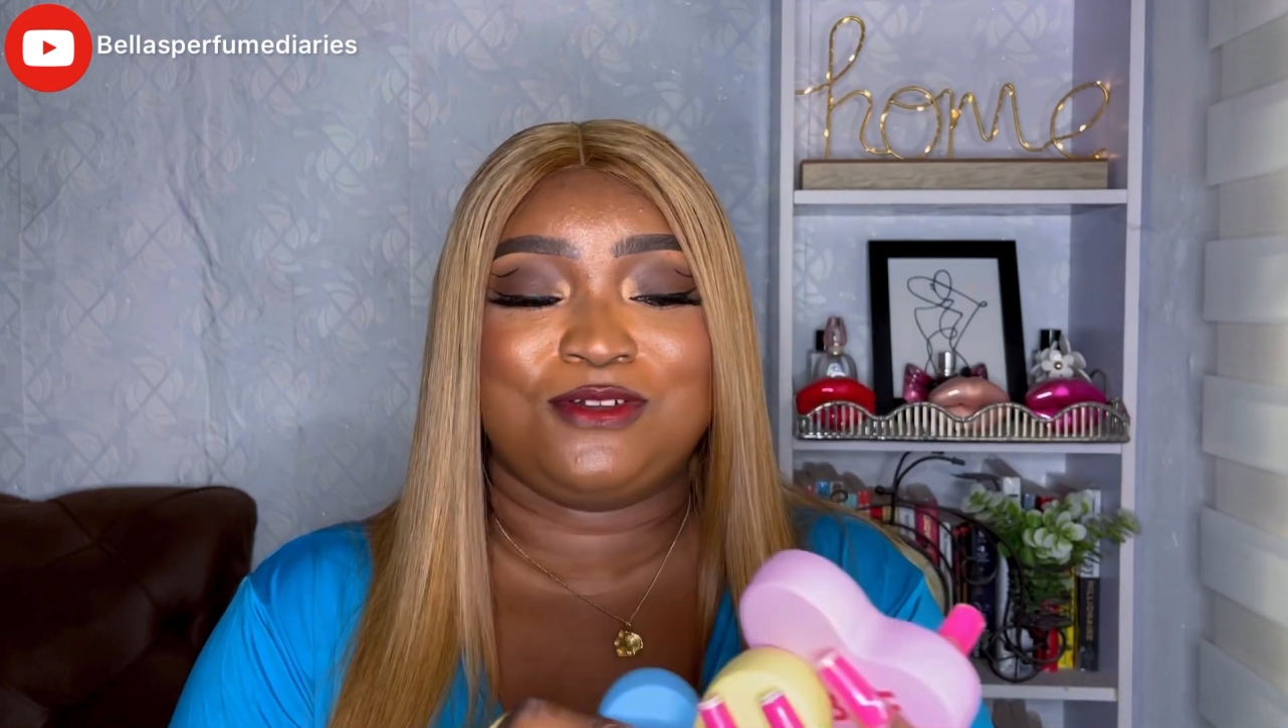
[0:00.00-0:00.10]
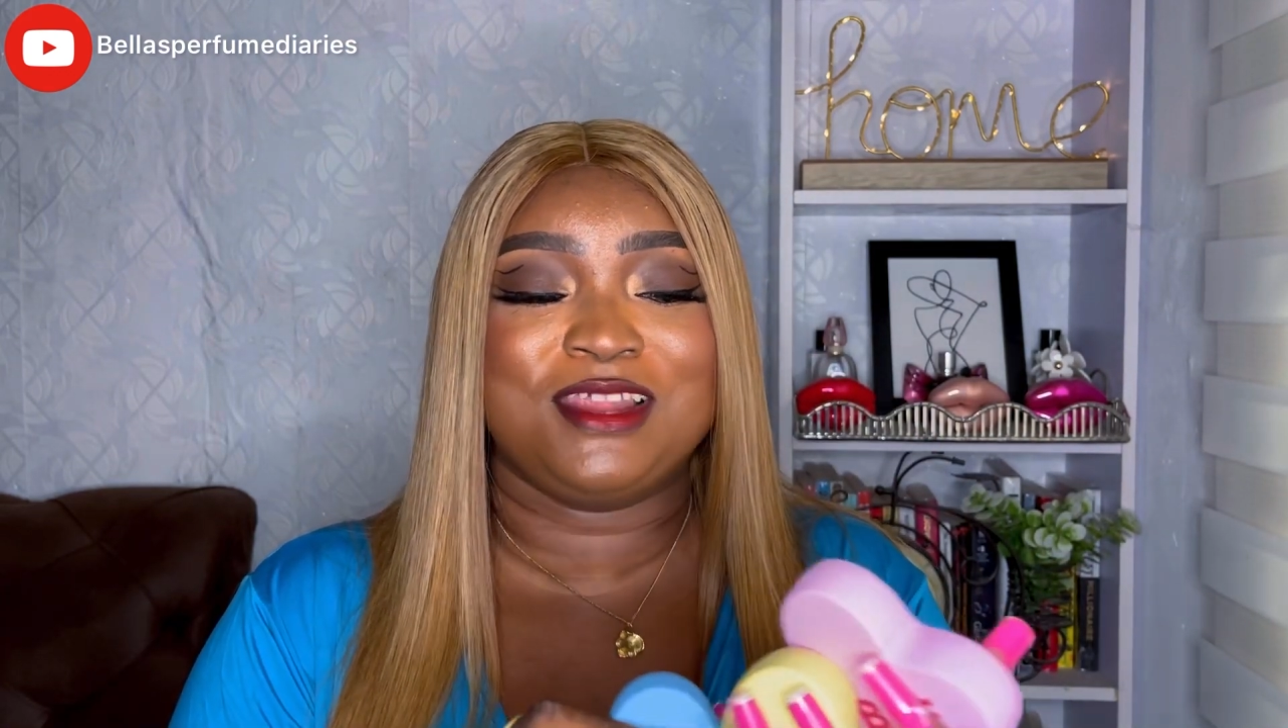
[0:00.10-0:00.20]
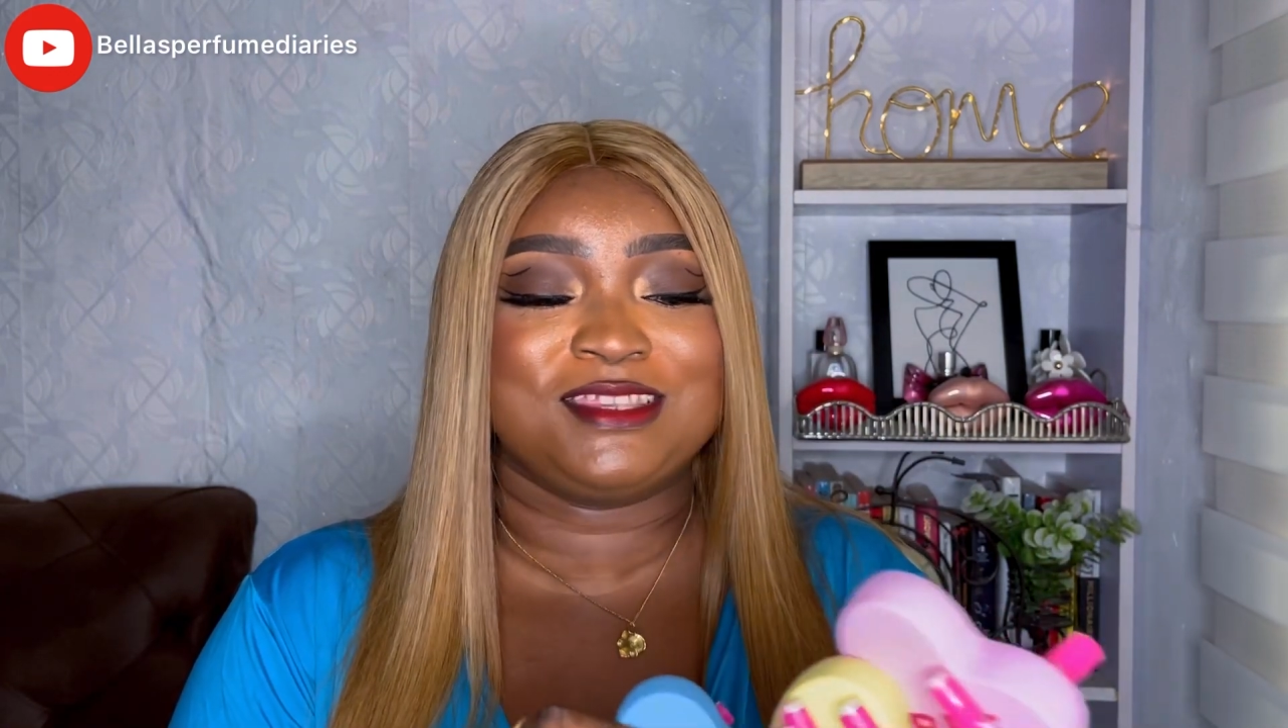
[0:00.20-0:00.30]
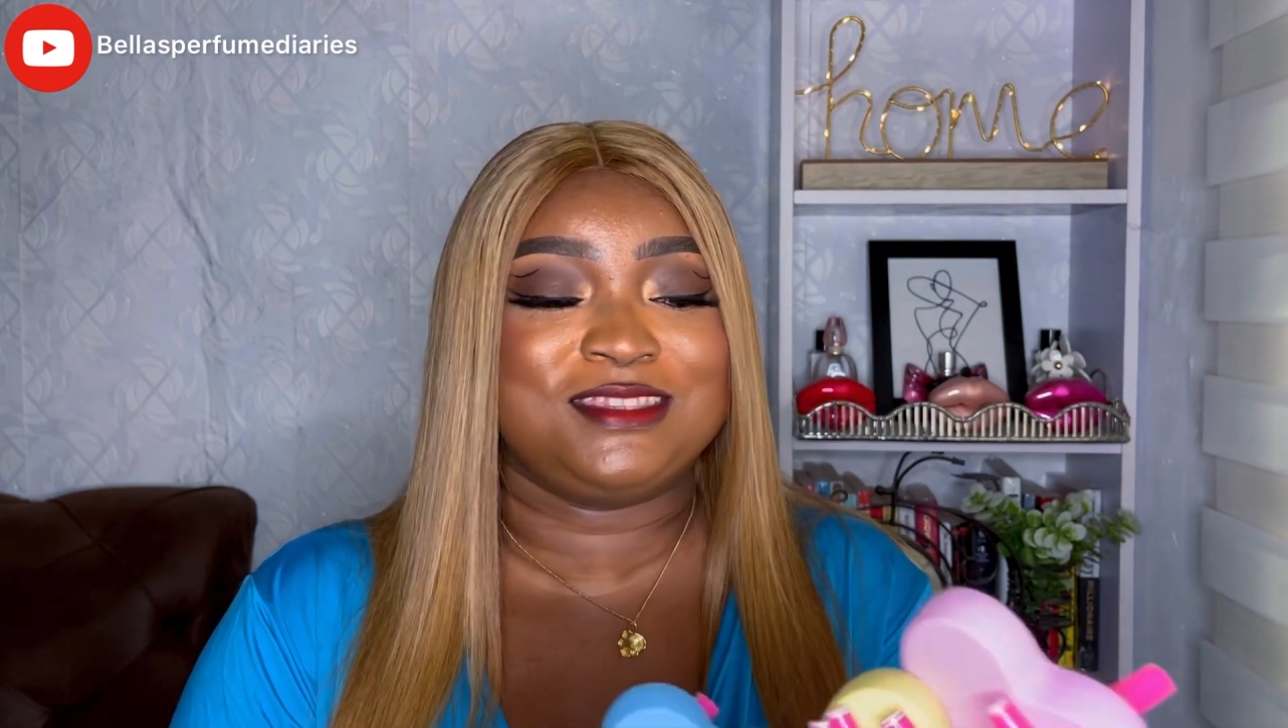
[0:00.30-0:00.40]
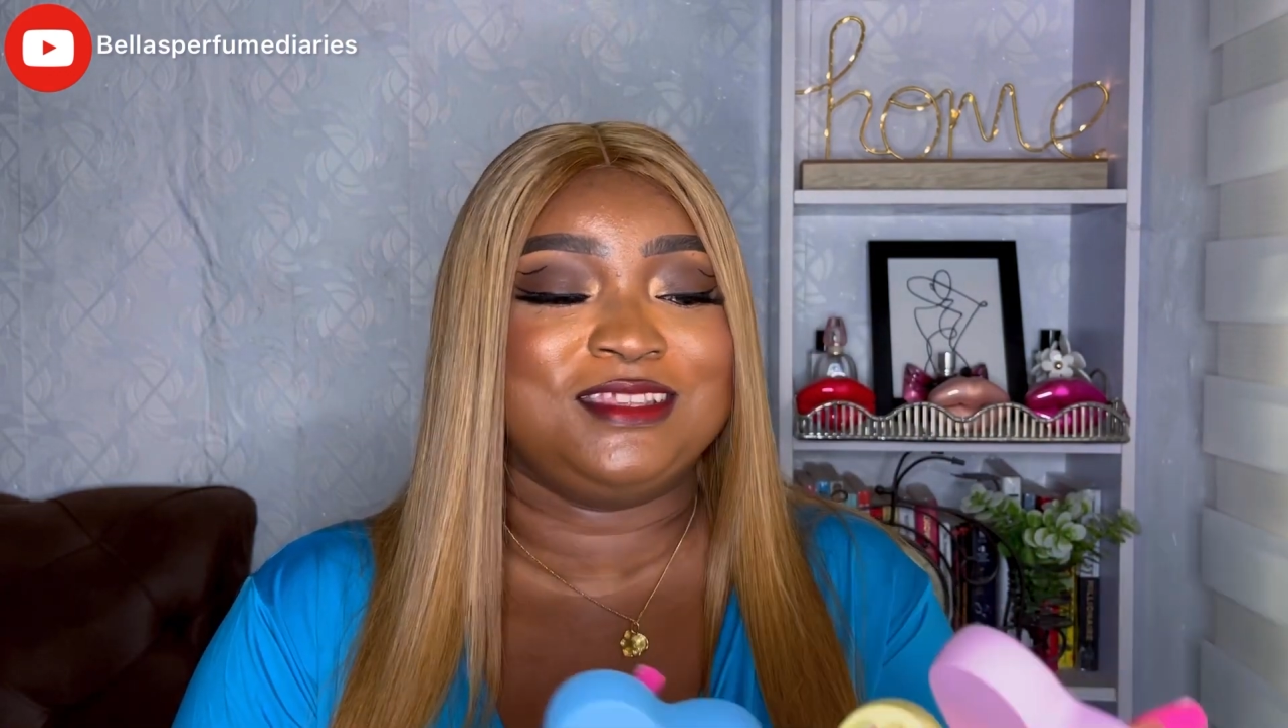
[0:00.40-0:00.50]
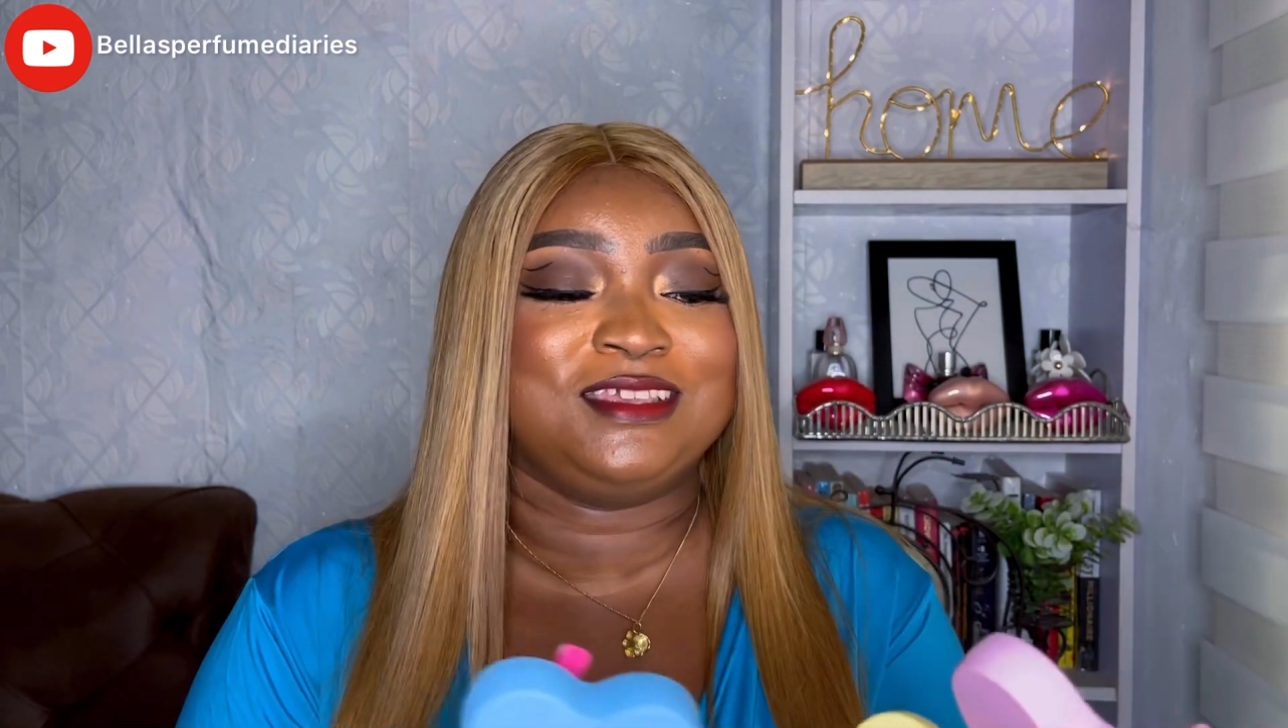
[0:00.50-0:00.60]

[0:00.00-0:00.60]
honestly